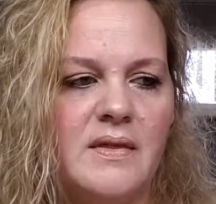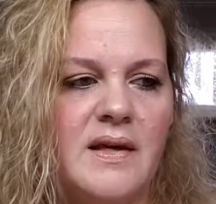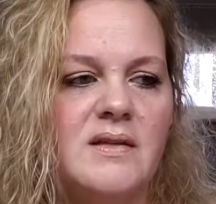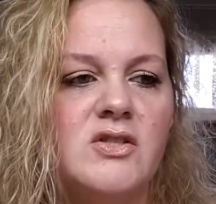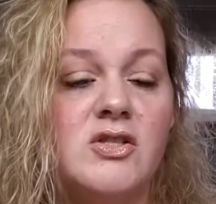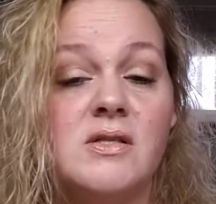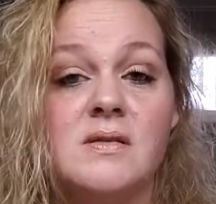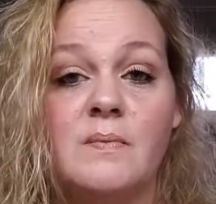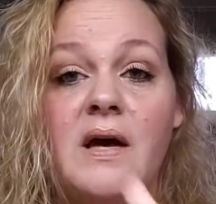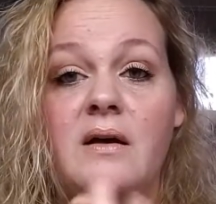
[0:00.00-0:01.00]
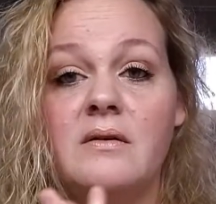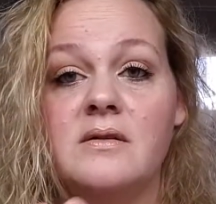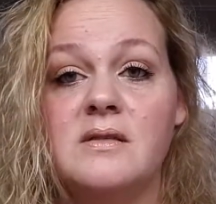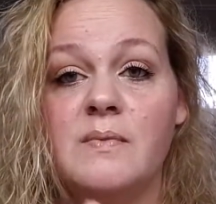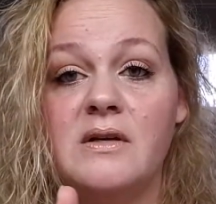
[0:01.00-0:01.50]
That
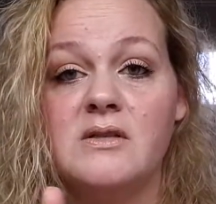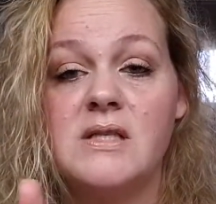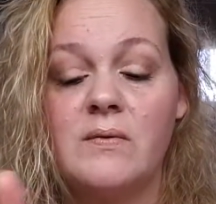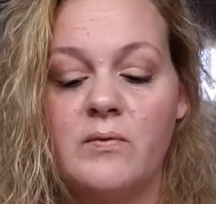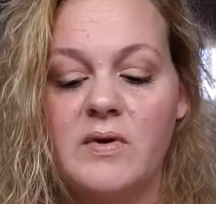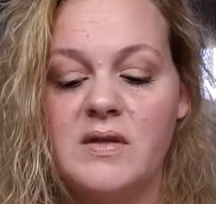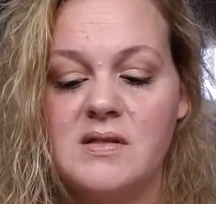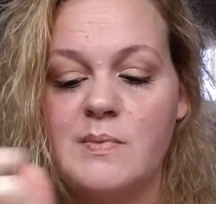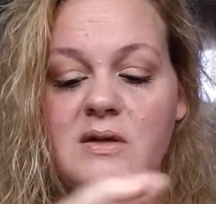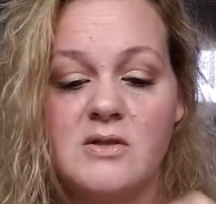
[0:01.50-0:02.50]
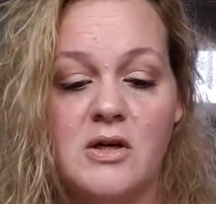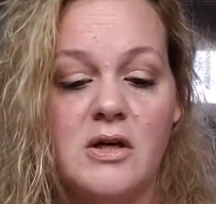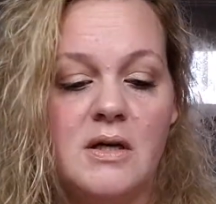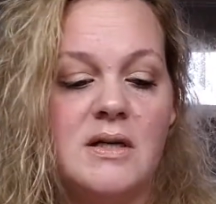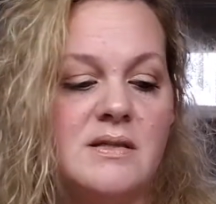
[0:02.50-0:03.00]
smells, it smells
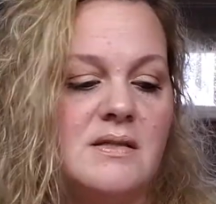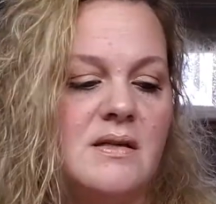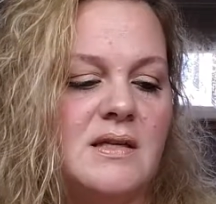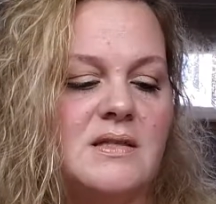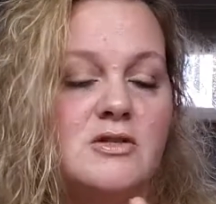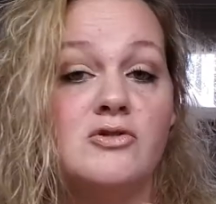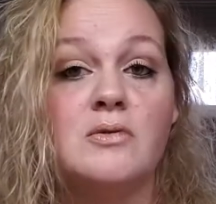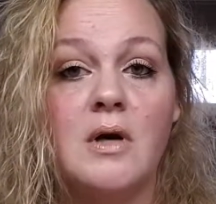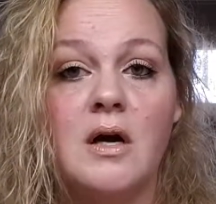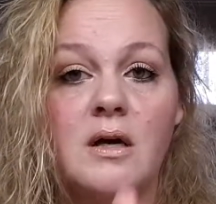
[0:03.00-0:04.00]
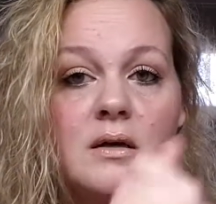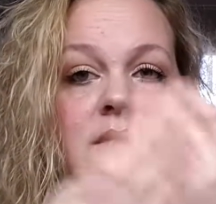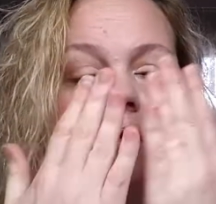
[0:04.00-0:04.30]
good. It's strong.